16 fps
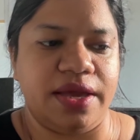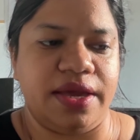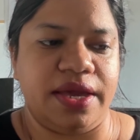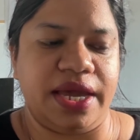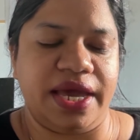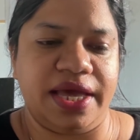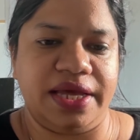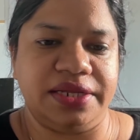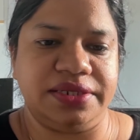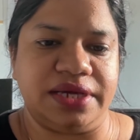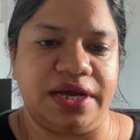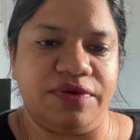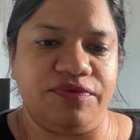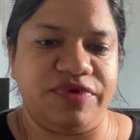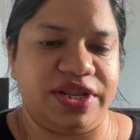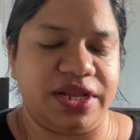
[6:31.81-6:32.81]
And
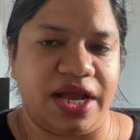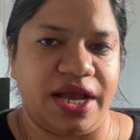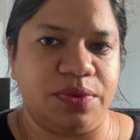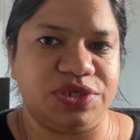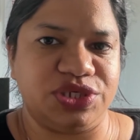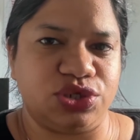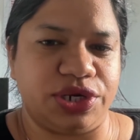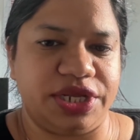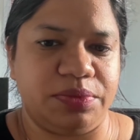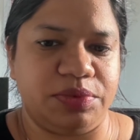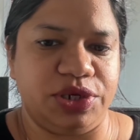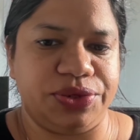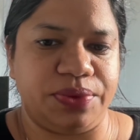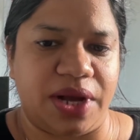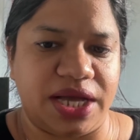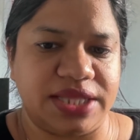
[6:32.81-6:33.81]
when I was not able
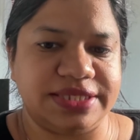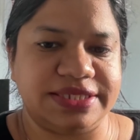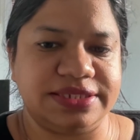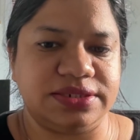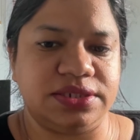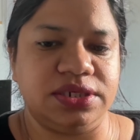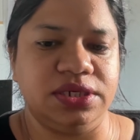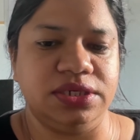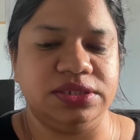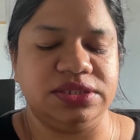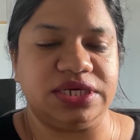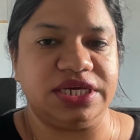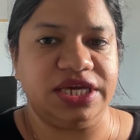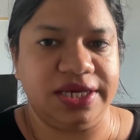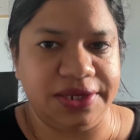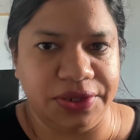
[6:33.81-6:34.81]
to answer, the
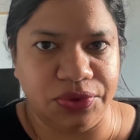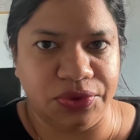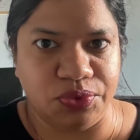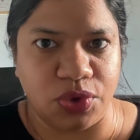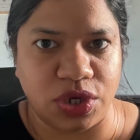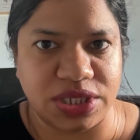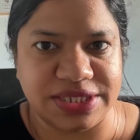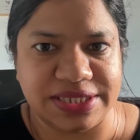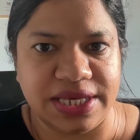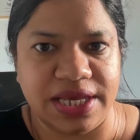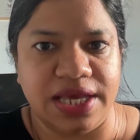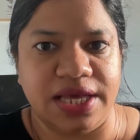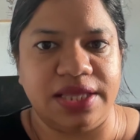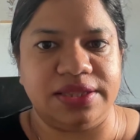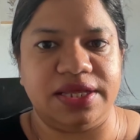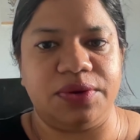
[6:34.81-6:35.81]
hint was
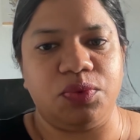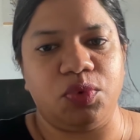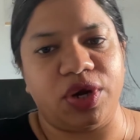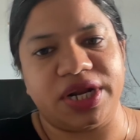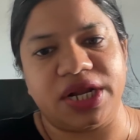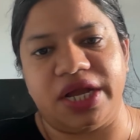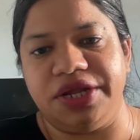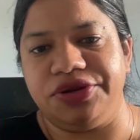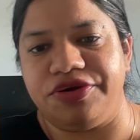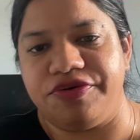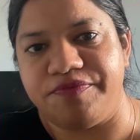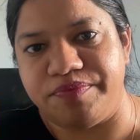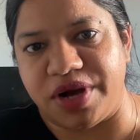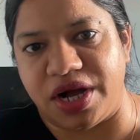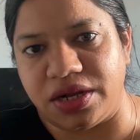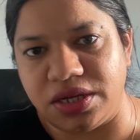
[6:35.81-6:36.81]
that what kind of
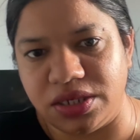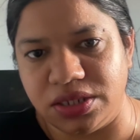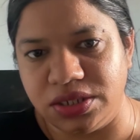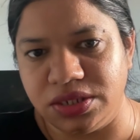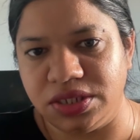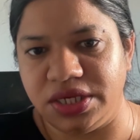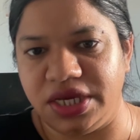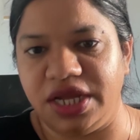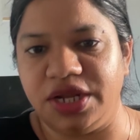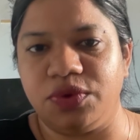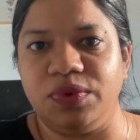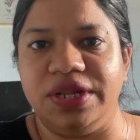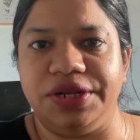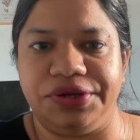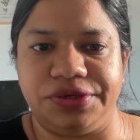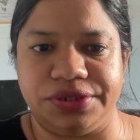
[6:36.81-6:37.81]
bug it will
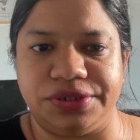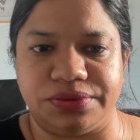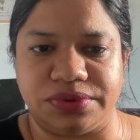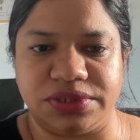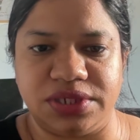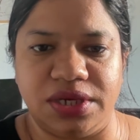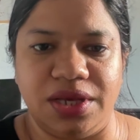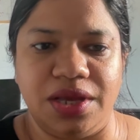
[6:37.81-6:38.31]
introduce.